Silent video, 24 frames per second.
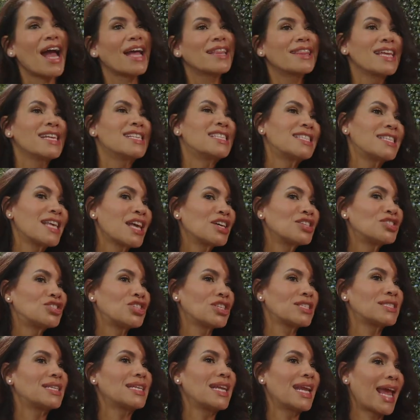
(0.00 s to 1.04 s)
I think sales
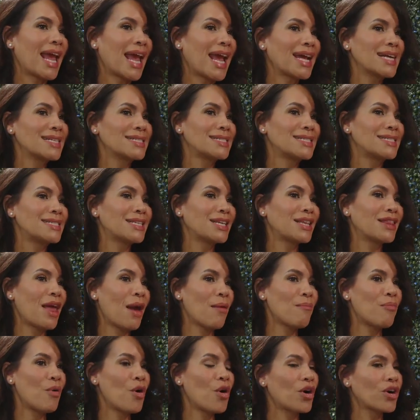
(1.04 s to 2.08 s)
just enhanced
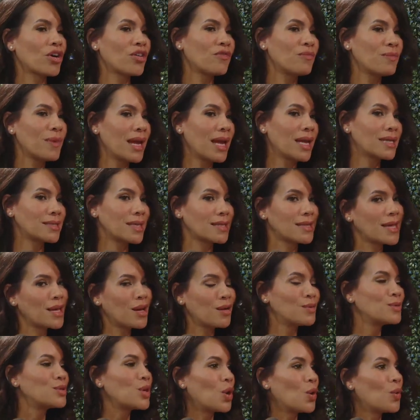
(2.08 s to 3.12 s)
that part of me because I think I
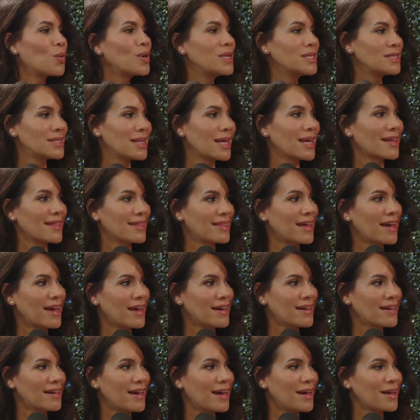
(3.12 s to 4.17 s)
was always like
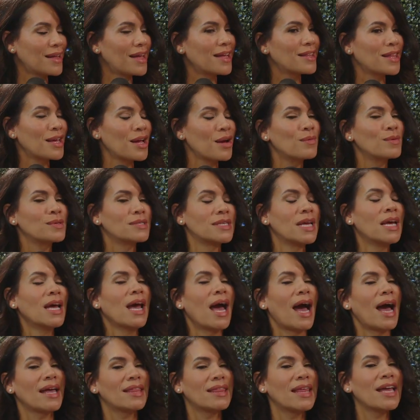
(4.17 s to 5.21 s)
that. Yeah, I, I, think I was.
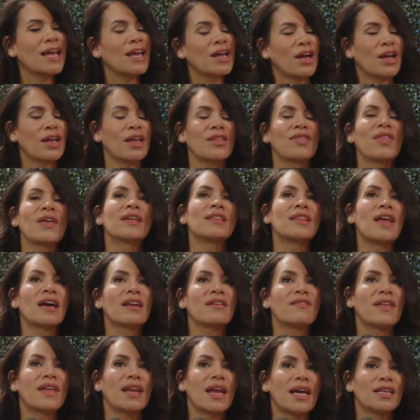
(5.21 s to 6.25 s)
I think I think a lot
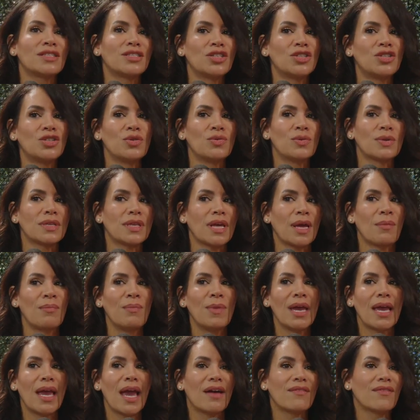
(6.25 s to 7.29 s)
of that has to do with like
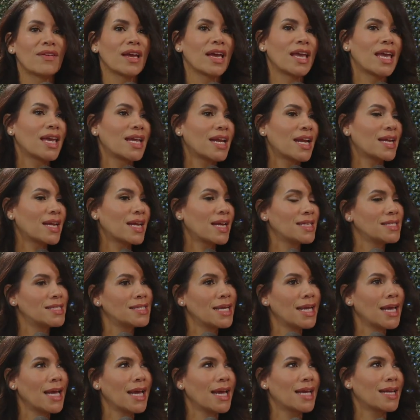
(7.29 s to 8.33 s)
me having a kid at
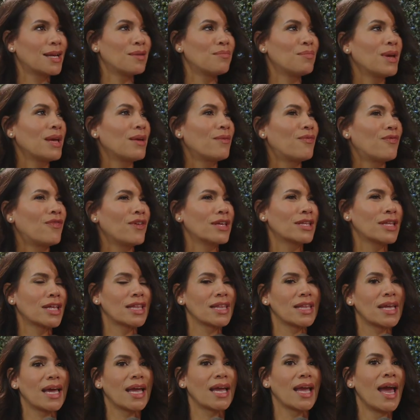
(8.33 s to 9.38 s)
19 and me feeling
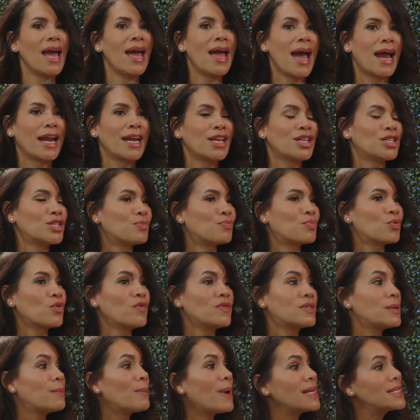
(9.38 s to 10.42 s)
like I needed to
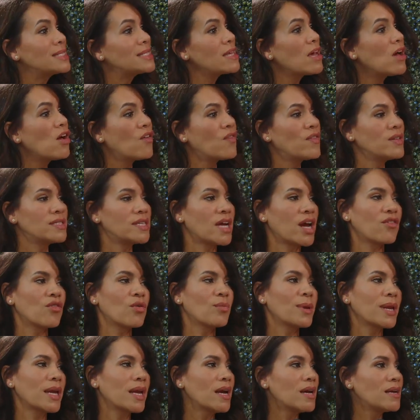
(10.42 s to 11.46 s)
prove to myself and to
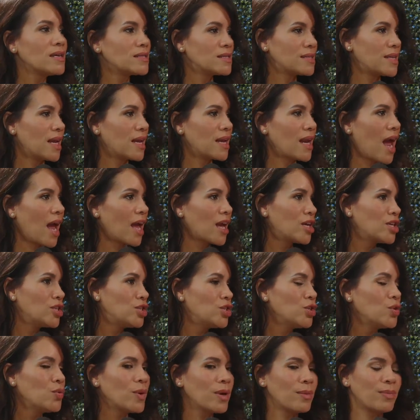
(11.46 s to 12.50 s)
everybody else that I could
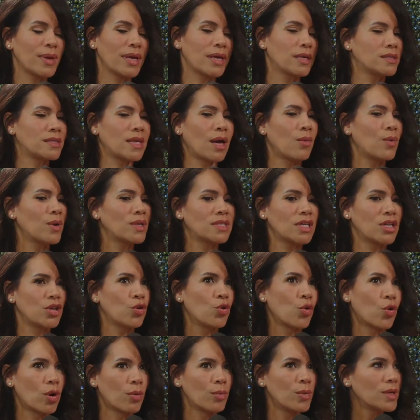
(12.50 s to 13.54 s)
do it because that wasn't
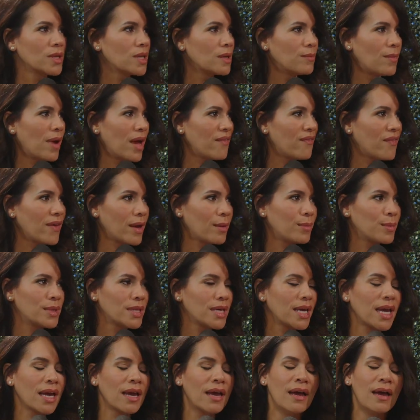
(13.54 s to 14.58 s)
normal in my
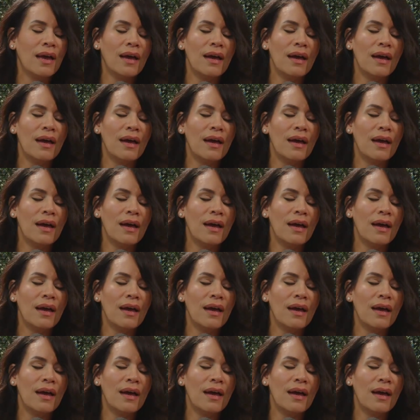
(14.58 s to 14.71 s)
family